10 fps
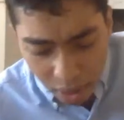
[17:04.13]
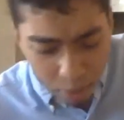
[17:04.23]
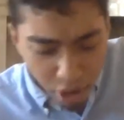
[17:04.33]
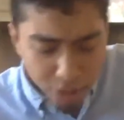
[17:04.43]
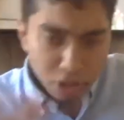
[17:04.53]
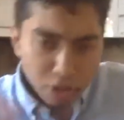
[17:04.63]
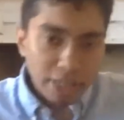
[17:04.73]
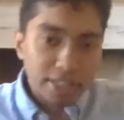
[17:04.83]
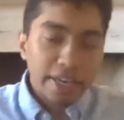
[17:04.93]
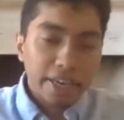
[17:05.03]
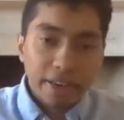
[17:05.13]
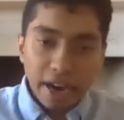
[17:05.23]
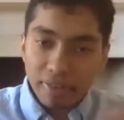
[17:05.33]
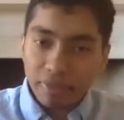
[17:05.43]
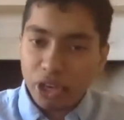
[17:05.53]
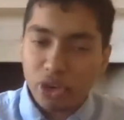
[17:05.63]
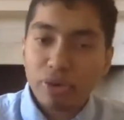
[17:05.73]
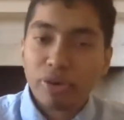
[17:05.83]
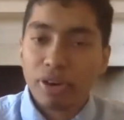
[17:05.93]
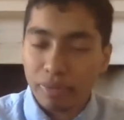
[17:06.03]
brings me to my second kind of
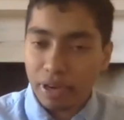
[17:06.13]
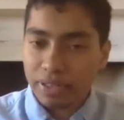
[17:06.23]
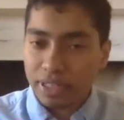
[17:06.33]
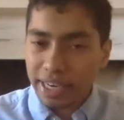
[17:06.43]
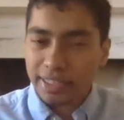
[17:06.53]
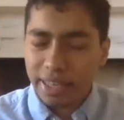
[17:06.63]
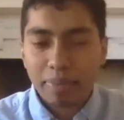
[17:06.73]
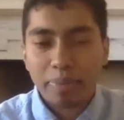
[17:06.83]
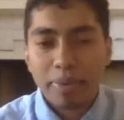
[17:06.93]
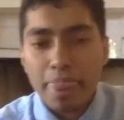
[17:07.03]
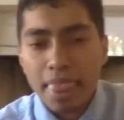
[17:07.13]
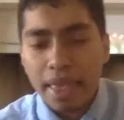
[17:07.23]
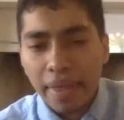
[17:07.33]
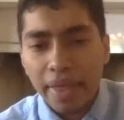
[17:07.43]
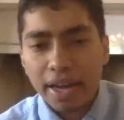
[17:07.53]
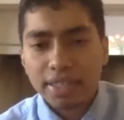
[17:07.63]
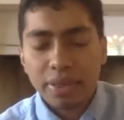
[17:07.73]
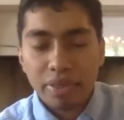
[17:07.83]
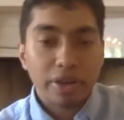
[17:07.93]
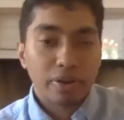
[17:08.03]
cure, right, second tip, and that is
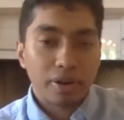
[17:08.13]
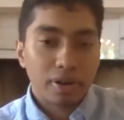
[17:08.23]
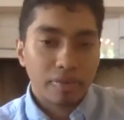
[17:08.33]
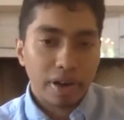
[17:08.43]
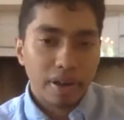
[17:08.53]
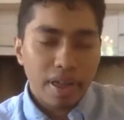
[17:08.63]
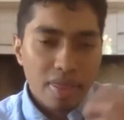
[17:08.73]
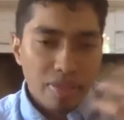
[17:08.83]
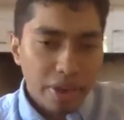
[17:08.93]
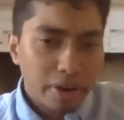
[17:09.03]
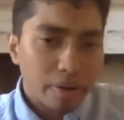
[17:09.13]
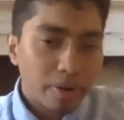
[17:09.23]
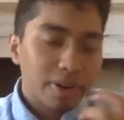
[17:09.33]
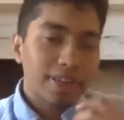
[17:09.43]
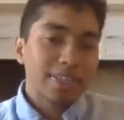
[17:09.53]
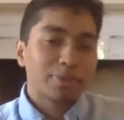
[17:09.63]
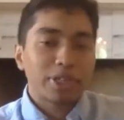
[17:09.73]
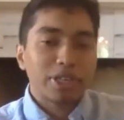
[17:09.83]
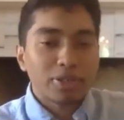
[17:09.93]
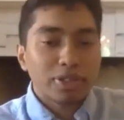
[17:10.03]
dhikr, right? Dhikr is really
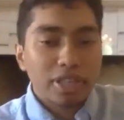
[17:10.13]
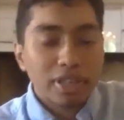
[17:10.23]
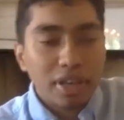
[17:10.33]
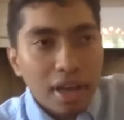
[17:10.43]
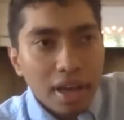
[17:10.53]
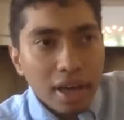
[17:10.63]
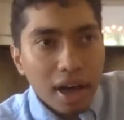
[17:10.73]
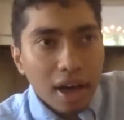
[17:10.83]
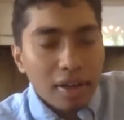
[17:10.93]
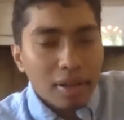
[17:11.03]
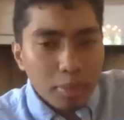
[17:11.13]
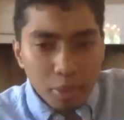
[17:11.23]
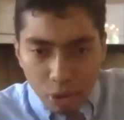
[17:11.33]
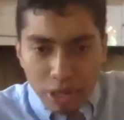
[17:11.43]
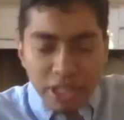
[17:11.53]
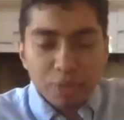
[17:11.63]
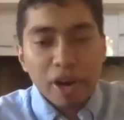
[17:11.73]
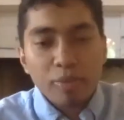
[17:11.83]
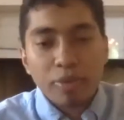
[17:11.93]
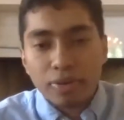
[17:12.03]
interesting. Well, in this
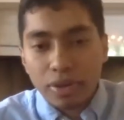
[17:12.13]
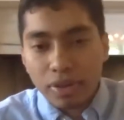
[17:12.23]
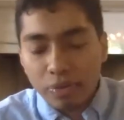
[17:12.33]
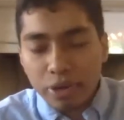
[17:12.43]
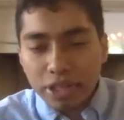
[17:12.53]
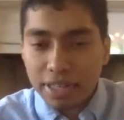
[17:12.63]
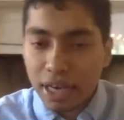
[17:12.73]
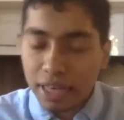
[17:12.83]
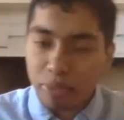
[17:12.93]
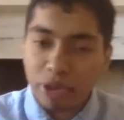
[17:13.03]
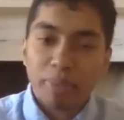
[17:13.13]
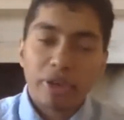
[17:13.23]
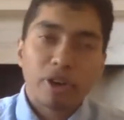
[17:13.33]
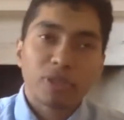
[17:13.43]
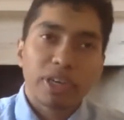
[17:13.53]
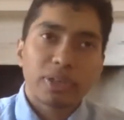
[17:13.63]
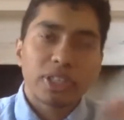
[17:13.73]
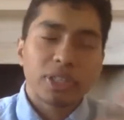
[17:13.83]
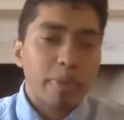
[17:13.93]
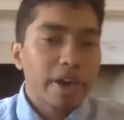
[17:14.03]
parable, the reason I bring up dhikr is because
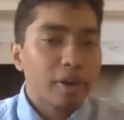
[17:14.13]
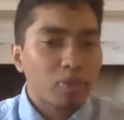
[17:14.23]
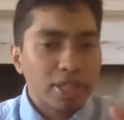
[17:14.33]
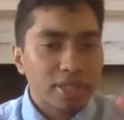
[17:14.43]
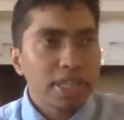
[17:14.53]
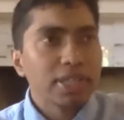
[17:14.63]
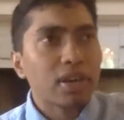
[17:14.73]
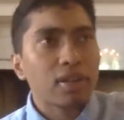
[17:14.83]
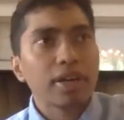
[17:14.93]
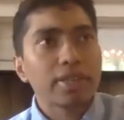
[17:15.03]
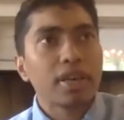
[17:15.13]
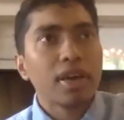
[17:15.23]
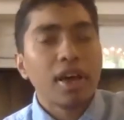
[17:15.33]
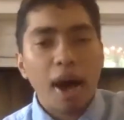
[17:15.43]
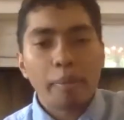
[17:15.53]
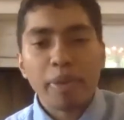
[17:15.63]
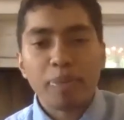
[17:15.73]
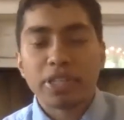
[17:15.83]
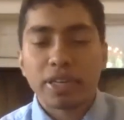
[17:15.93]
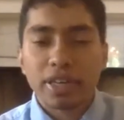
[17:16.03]
this man, when he sees Allah's
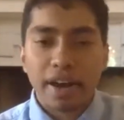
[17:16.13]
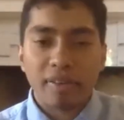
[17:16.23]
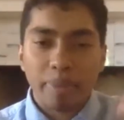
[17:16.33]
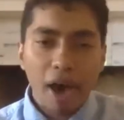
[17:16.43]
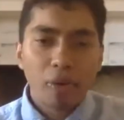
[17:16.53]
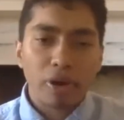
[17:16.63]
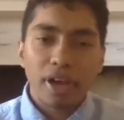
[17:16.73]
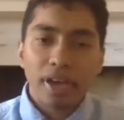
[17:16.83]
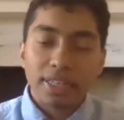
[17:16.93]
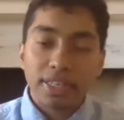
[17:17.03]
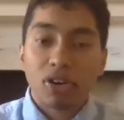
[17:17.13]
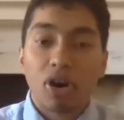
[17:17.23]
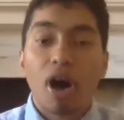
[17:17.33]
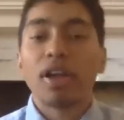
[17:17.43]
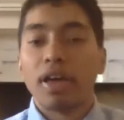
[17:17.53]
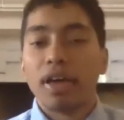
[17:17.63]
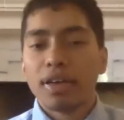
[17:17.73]
omnipotent kind of power, he says, qala.